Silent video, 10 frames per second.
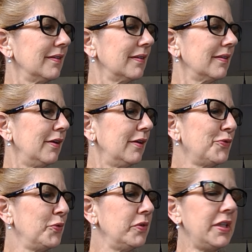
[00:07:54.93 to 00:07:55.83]
of
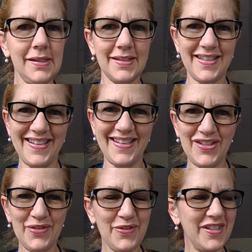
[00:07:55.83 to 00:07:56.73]
green in Kenya
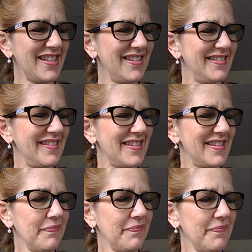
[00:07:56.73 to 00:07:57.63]
returns.
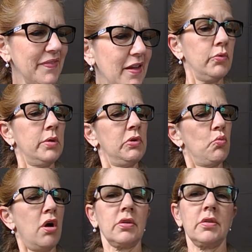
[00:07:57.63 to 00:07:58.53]
Women
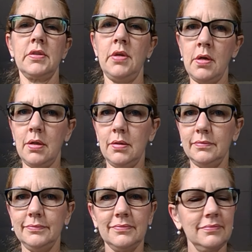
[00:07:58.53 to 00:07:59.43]
walk tall,
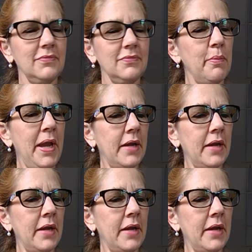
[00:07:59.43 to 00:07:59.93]
their backs